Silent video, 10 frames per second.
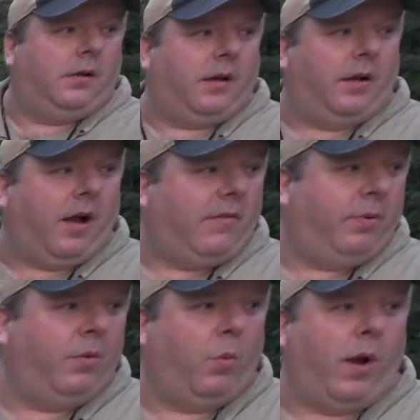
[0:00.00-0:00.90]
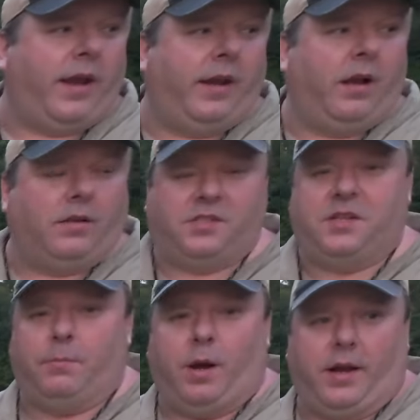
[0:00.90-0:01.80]
Now I've been waiting on
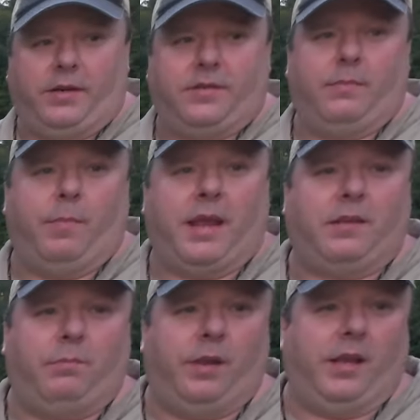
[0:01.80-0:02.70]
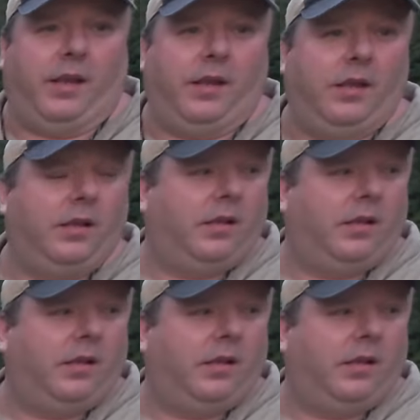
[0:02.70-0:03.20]
somebody to make me